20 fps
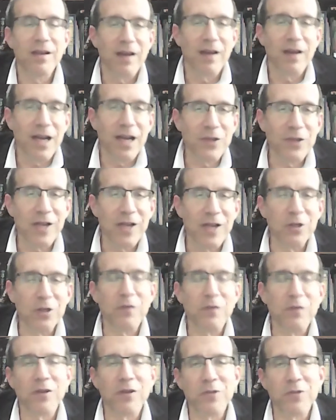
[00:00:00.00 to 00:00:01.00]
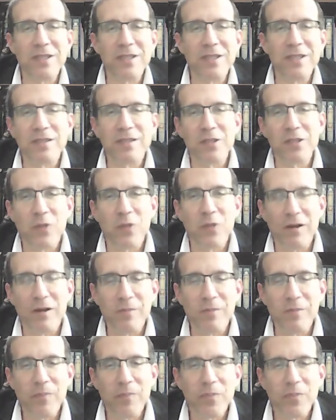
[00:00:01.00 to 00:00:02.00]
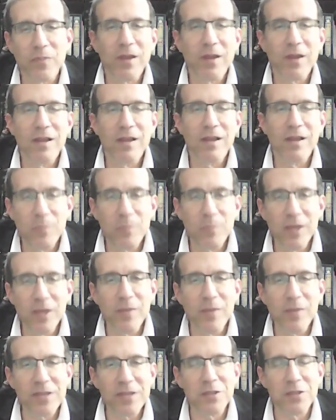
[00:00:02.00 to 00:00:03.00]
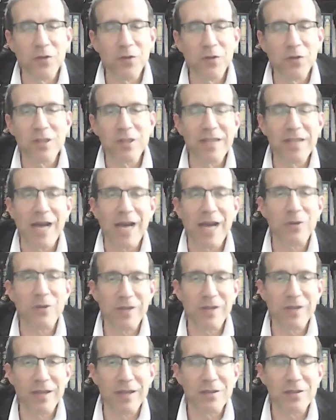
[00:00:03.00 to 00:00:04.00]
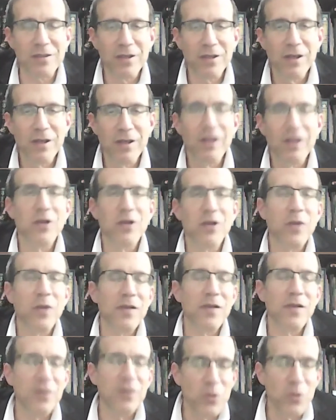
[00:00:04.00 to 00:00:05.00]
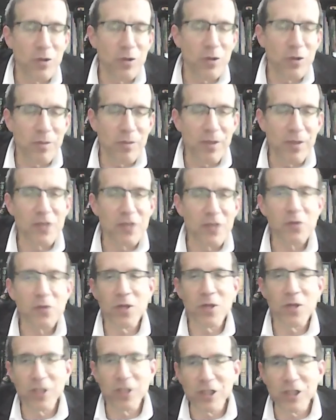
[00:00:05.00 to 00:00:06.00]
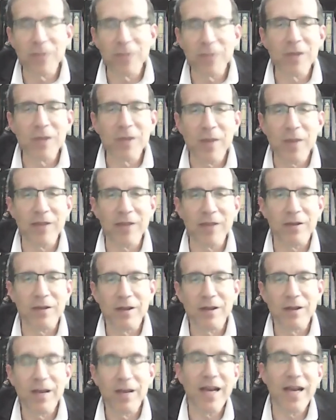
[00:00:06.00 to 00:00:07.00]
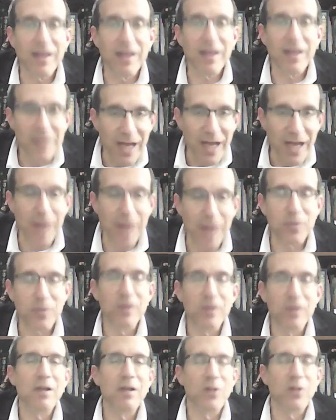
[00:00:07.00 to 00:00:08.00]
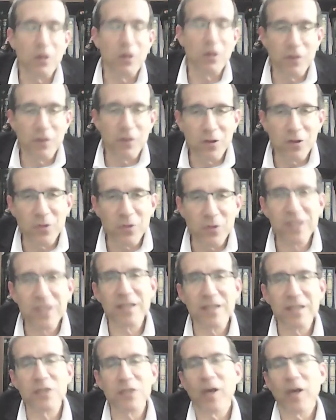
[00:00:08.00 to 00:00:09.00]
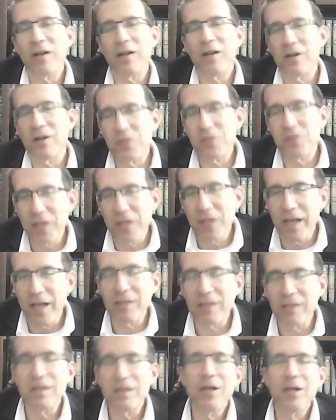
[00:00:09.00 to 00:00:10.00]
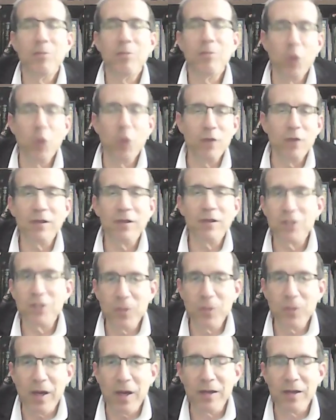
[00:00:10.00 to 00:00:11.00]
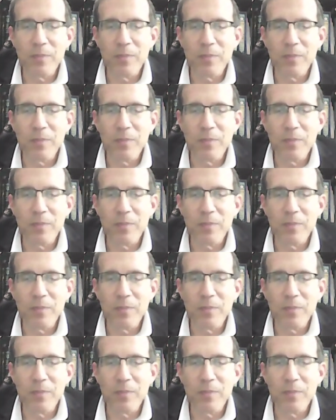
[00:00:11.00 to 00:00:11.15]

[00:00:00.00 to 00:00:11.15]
I try to look for the reasons as well. There's a big message for us nowadays. We have to do the mitzvahs because Hashem commanded. And on top, look for the reasons, try to understand more of a geschmack.